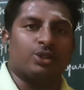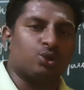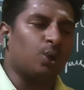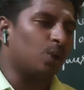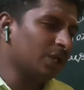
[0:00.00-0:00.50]

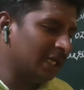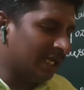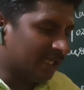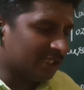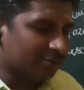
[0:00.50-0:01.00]
So
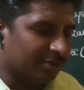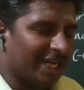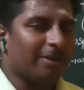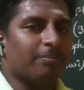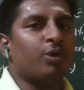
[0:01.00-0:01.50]
it is
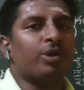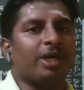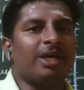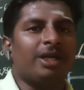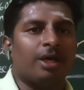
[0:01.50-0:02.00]
very
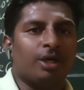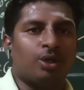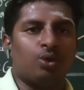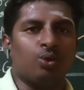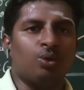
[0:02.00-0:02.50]
important
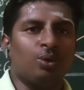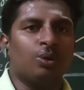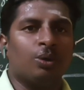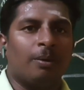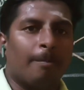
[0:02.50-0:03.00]
to
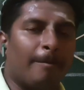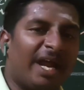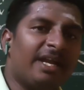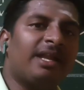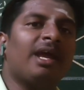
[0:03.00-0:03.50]

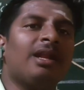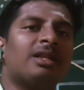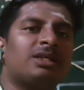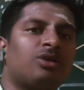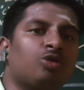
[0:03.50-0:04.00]
maintain
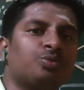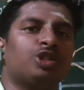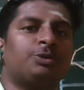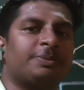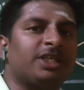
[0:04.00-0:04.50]
the
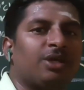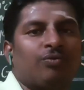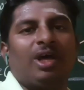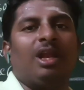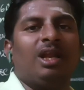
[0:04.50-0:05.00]
troposphere
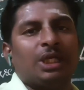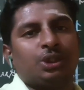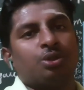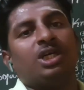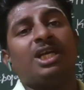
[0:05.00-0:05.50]
well,
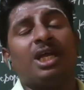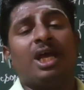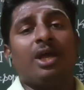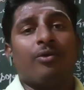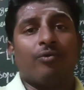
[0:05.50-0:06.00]
so that
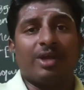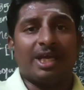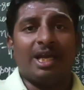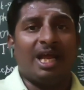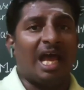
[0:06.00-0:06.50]
we
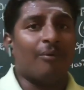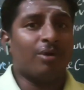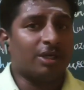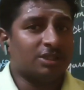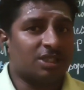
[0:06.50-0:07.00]
can have
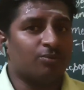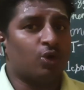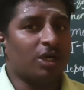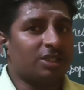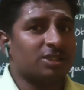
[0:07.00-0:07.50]

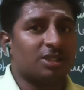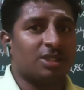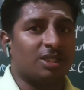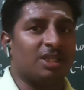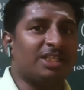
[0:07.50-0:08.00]
somewhat
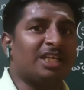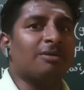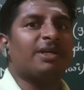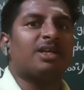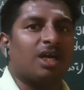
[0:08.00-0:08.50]
little
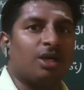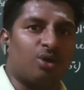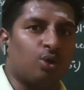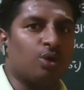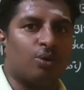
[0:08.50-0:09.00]
bit
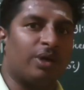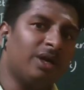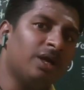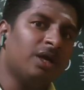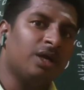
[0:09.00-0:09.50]
control
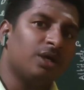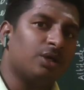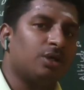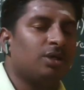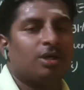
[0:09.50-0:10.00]
over
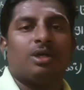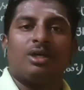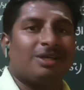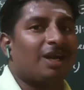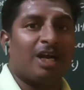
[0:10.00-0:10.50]

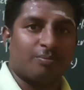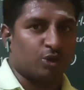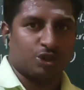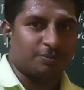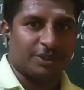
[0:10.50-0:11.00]

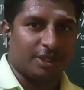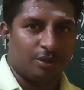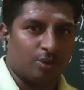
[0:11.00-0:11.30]
atmosphere.